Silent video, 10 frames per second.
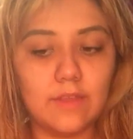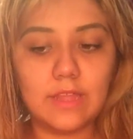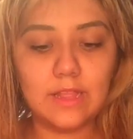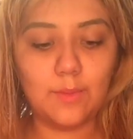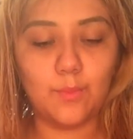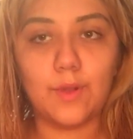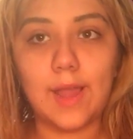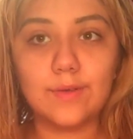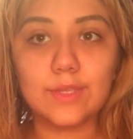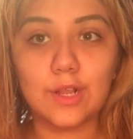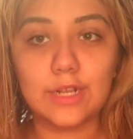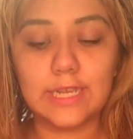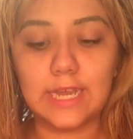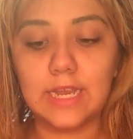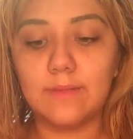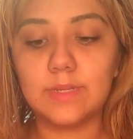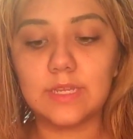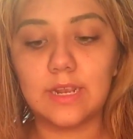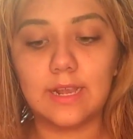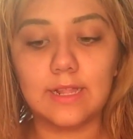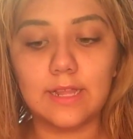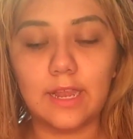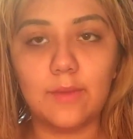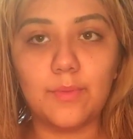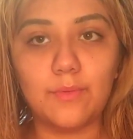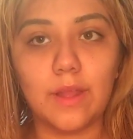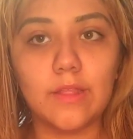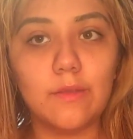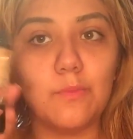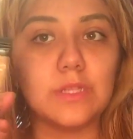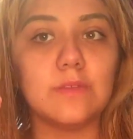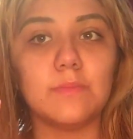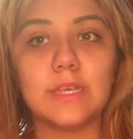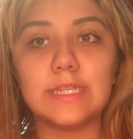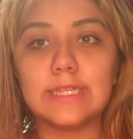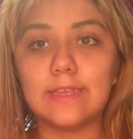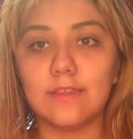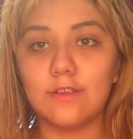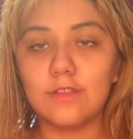that the brows are done, I'm just going to clean up around them with some concealer.